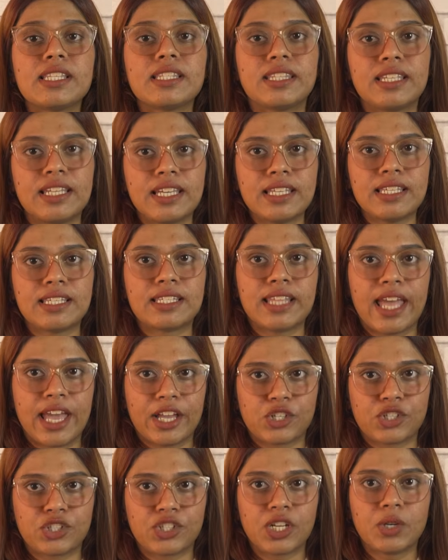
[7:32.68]
in these
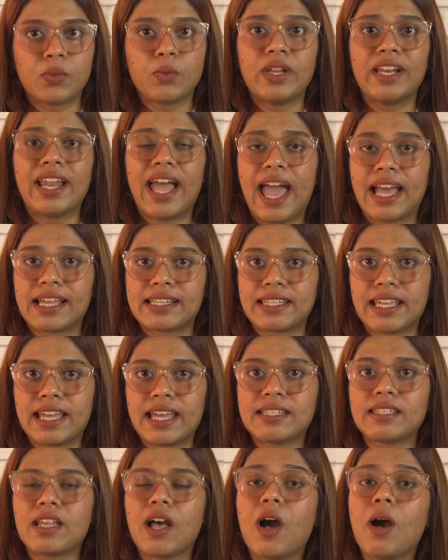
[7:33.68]
sections will
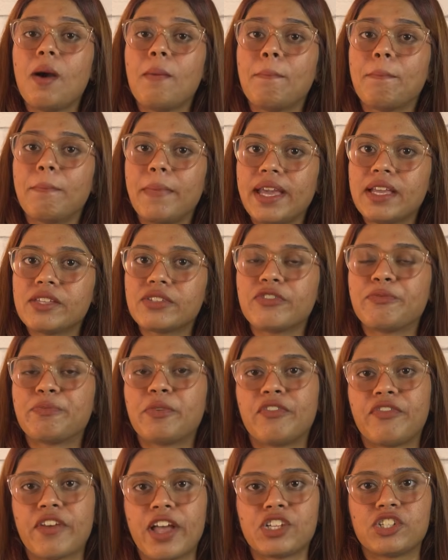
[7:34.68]
access a mix of
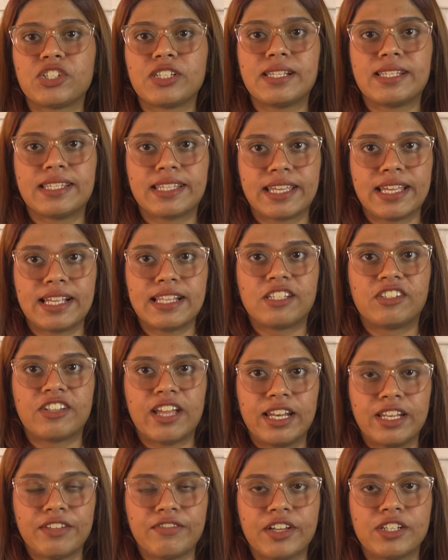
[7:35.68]
professional skills
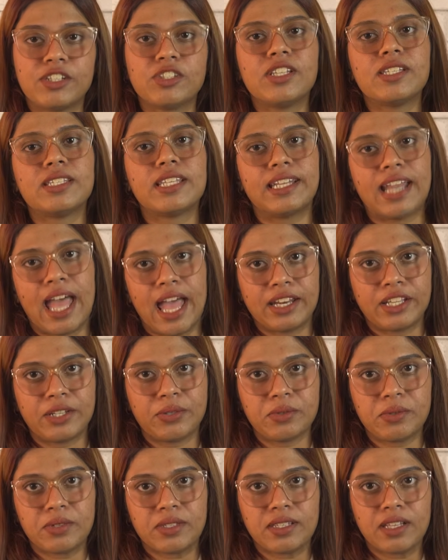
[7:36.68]
relevant to the
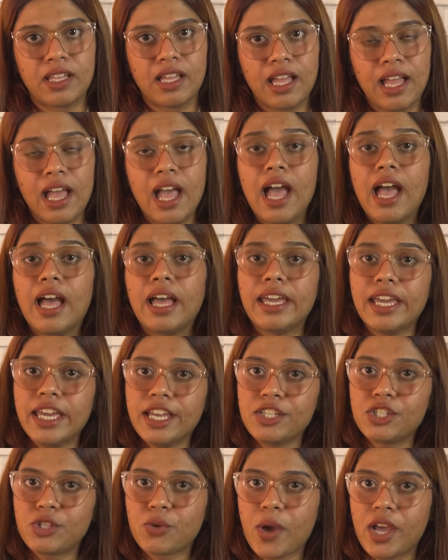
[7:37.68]
scenarios.
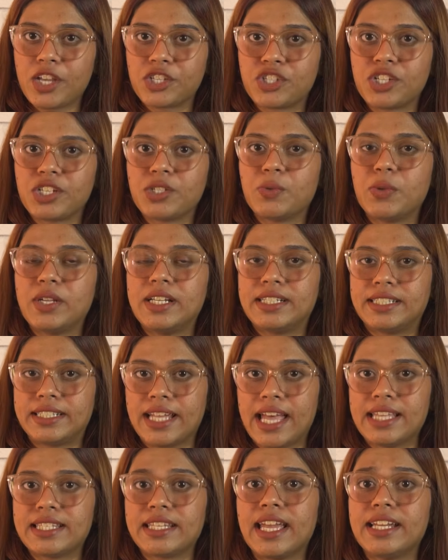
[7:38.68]
Each question will
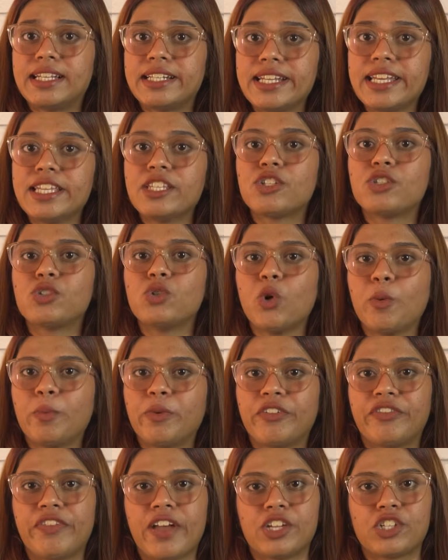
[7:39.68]
test at least 2
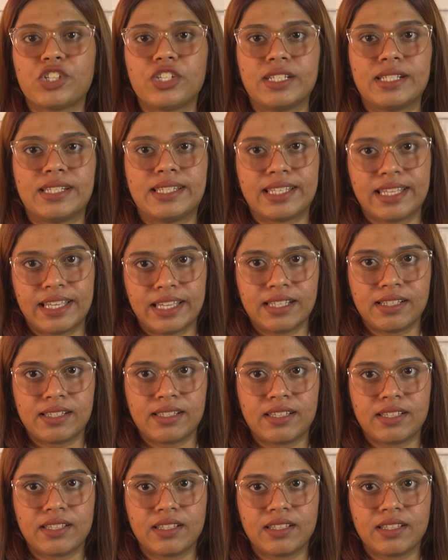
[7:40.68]
professional skills.